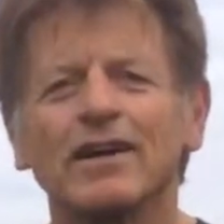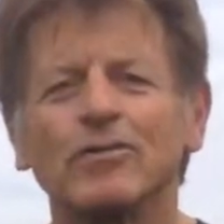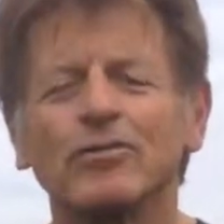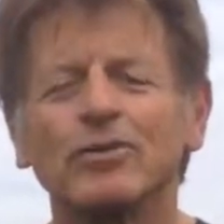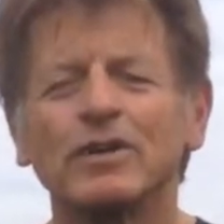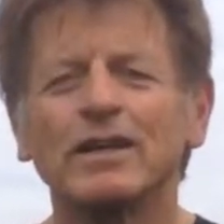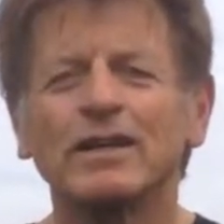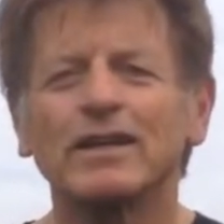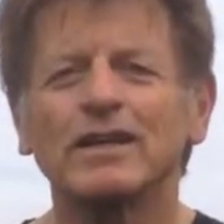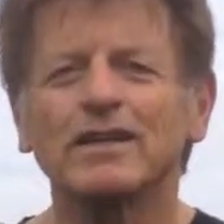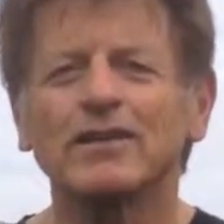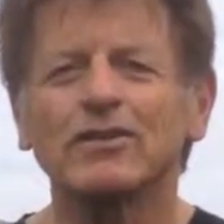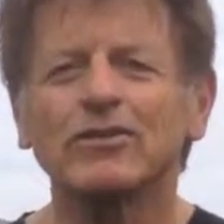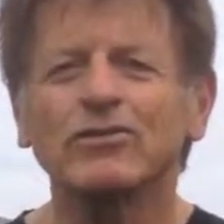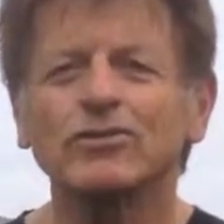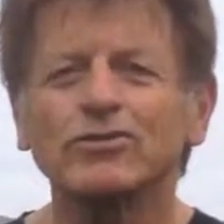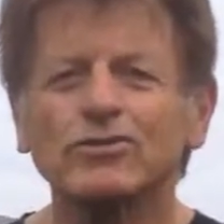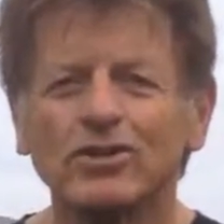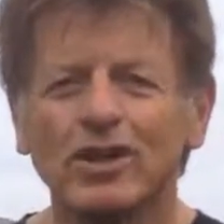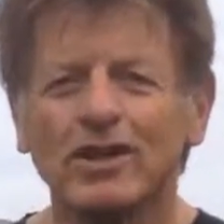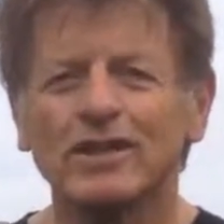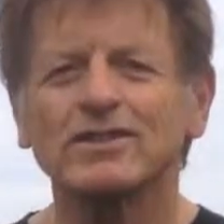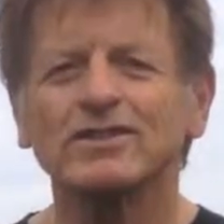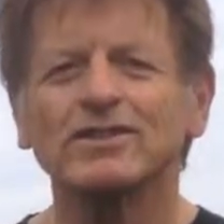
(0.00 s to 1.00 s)
we can
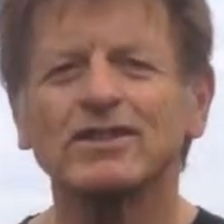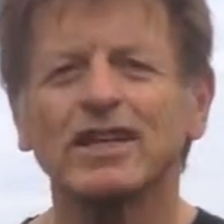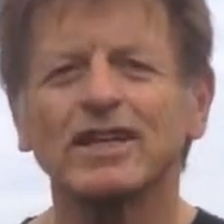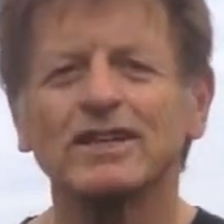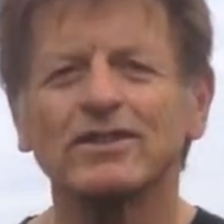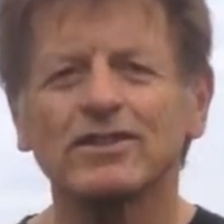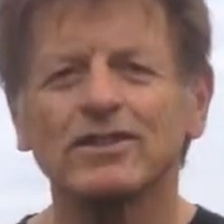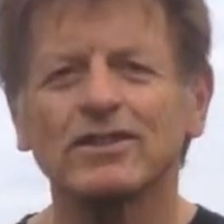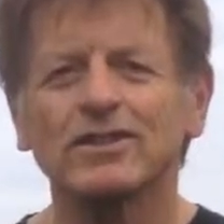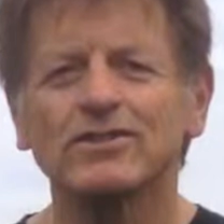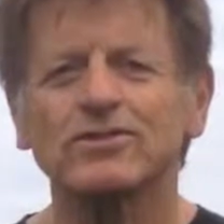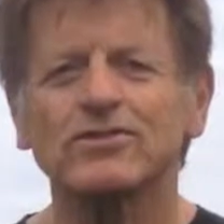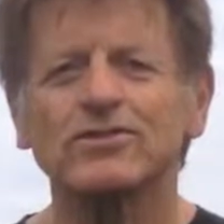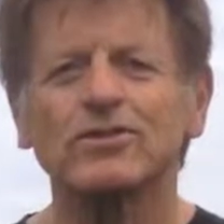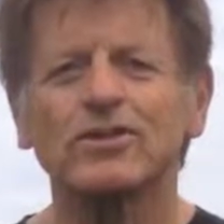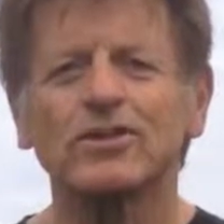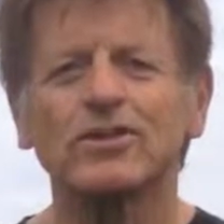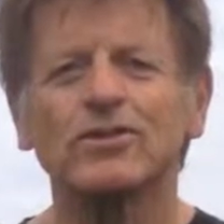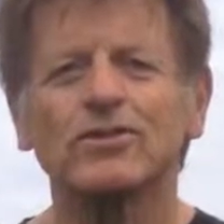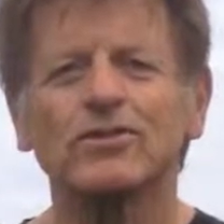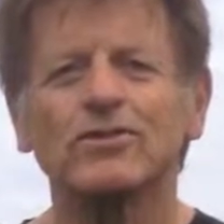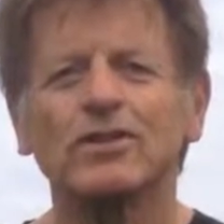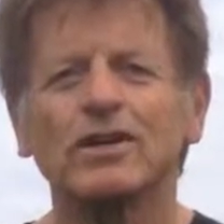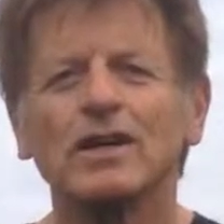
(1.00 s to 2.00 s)
lose our center.
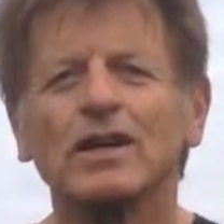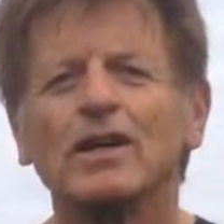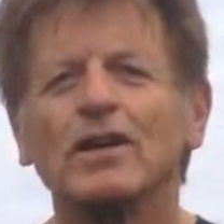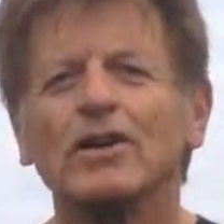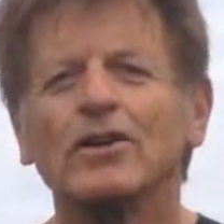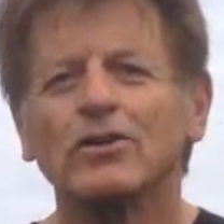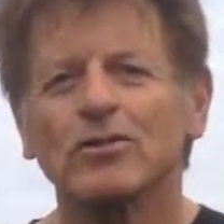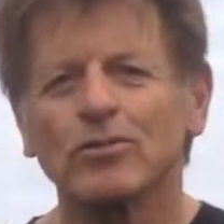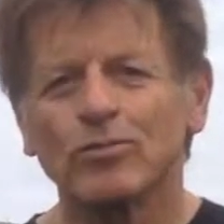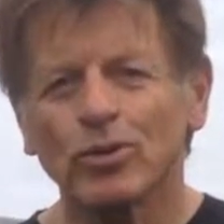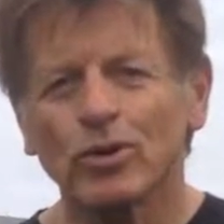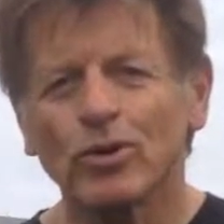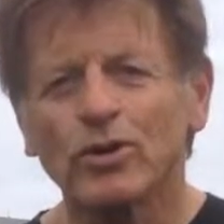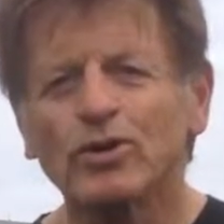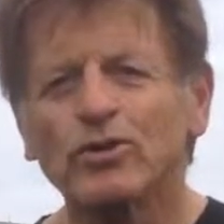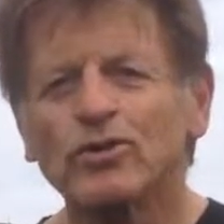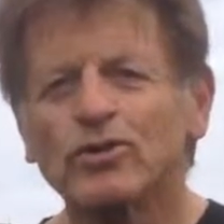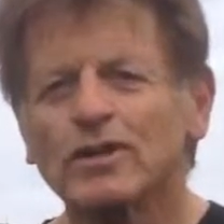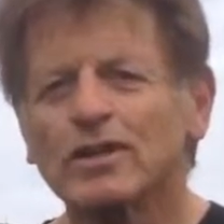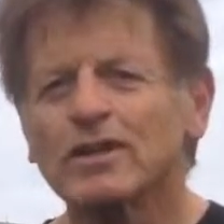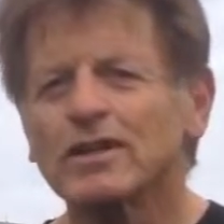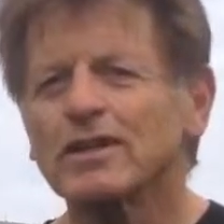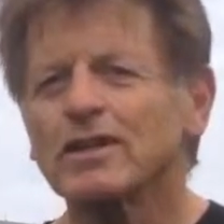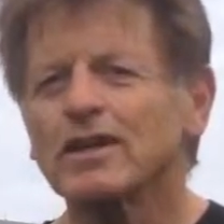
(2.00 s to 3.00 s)
So the more you
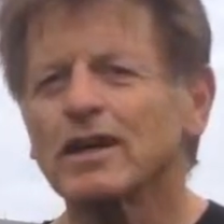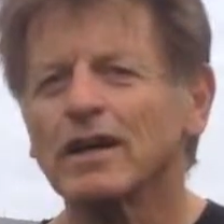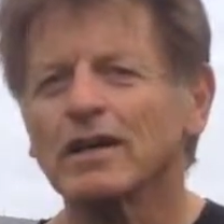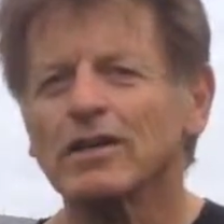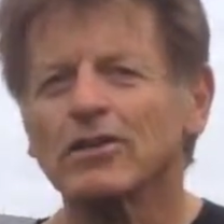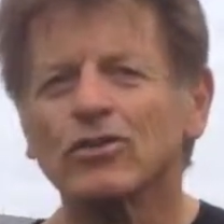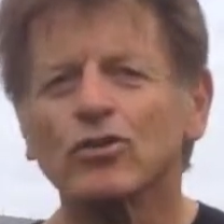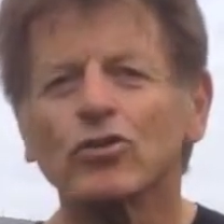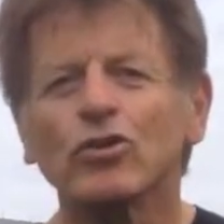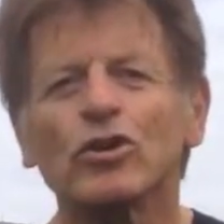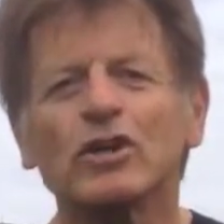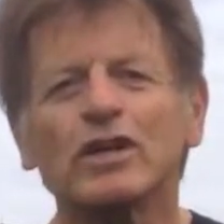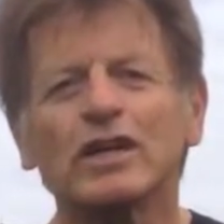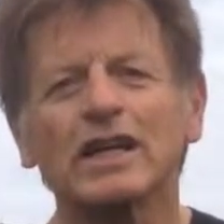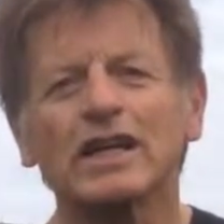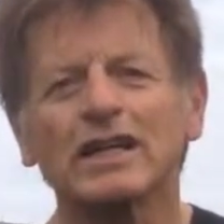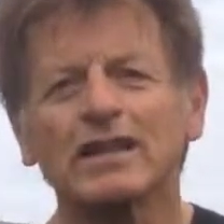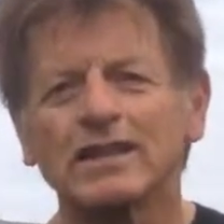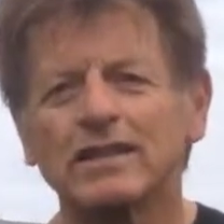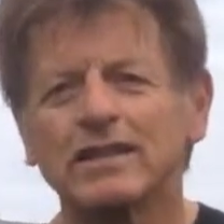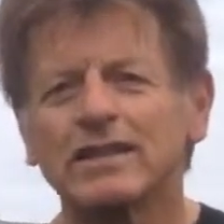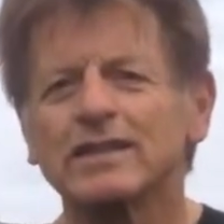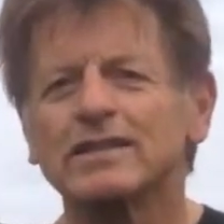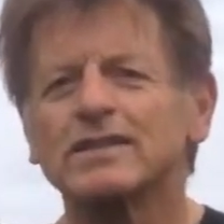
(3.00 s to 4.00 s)
can kind of look at
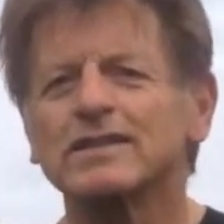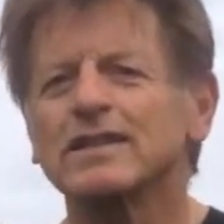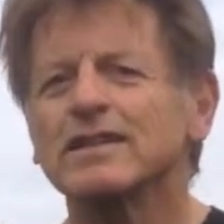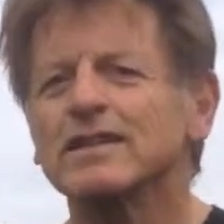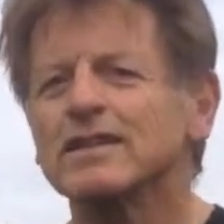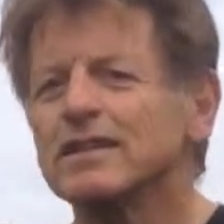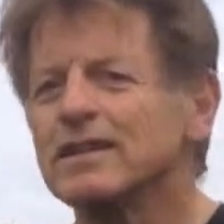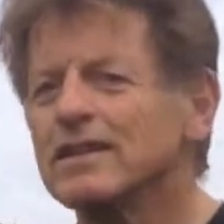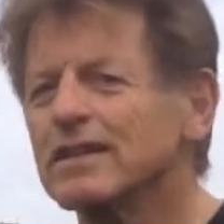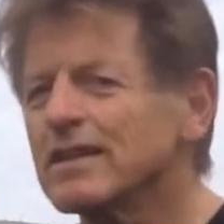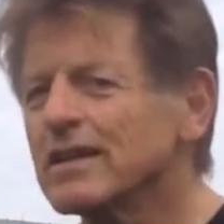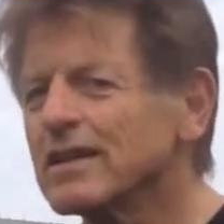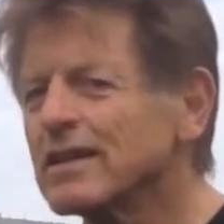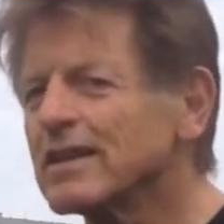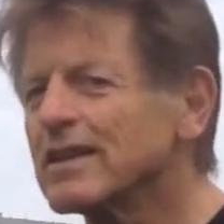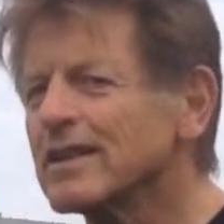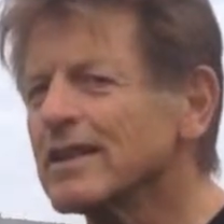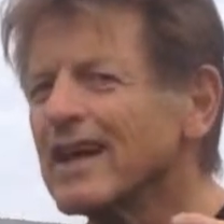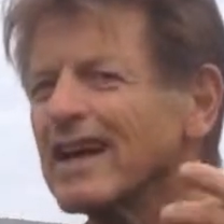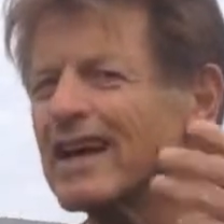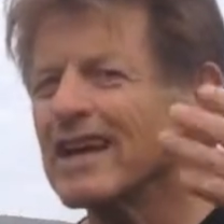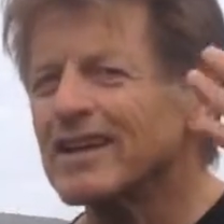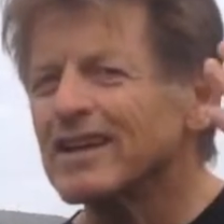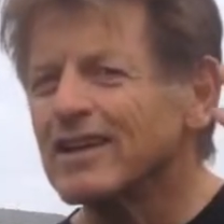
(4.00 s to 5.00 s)
this and get
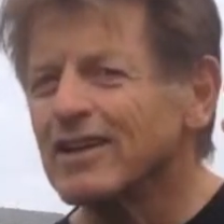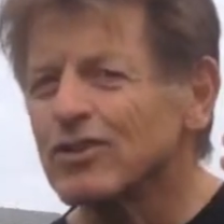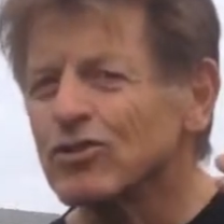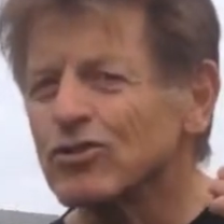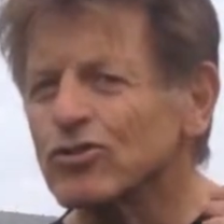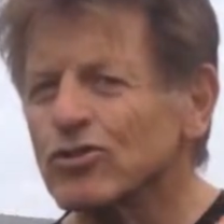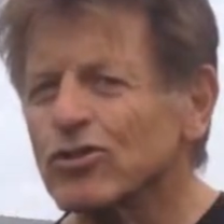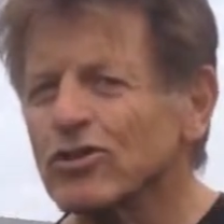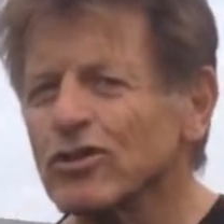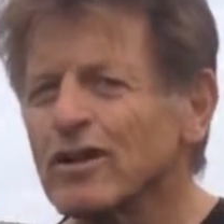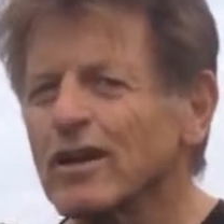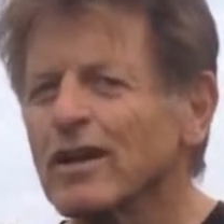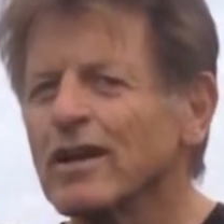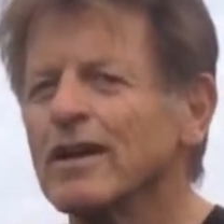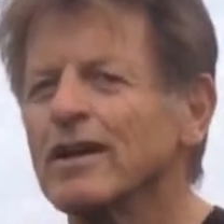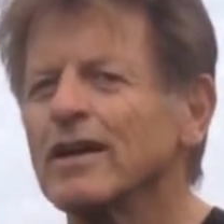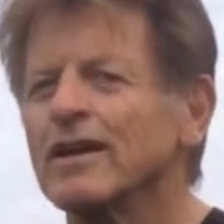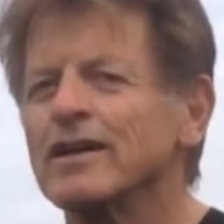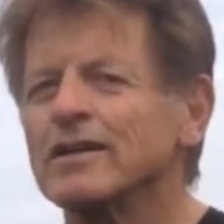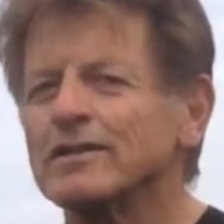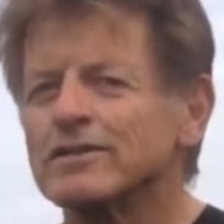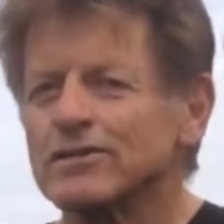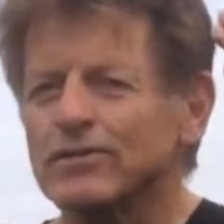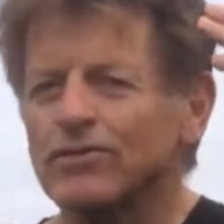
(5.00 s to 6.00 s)
that
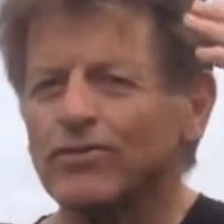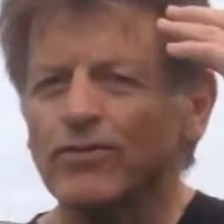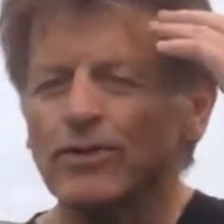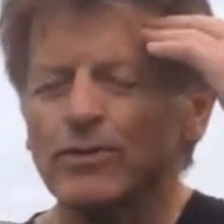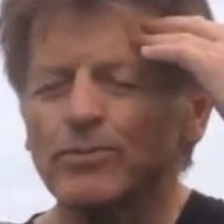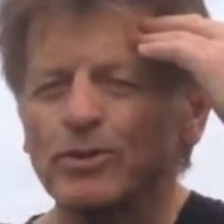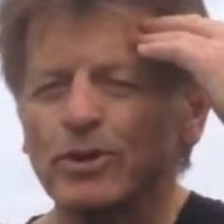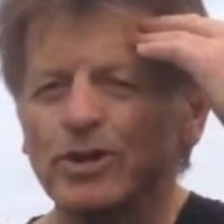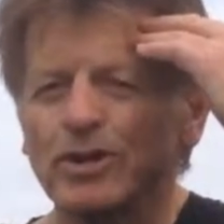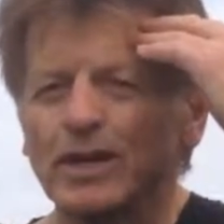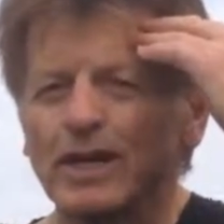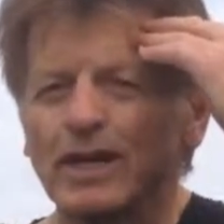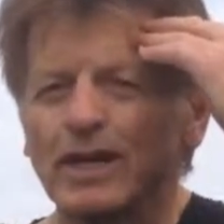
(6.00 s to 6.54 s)
internalized from your